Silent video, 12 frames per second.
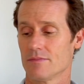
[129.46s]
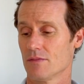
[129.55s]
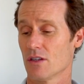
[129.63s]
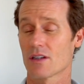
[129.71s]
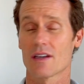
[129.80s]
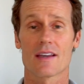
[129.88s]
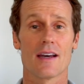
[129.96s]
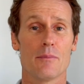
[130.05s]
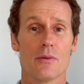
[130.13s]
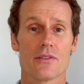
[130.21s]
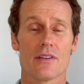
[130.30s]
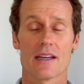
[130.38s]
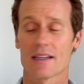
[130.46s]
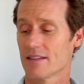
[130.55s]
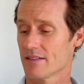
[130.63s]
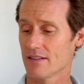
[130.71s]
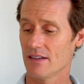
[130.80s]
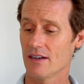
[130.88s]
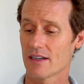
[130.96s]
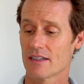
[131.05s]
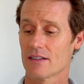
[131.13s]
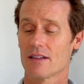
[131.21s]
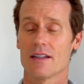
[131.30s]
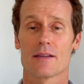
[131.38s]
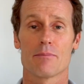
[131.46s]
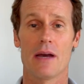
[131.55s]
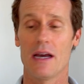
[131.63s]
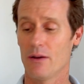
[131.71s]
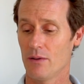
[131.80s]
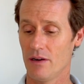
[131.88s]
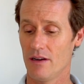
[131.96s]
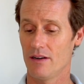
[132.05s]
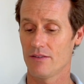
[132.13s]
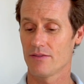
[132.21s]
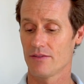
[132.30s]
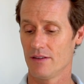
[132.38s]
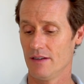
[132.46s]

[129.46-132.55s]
Took a couple seconds there. I can click power off.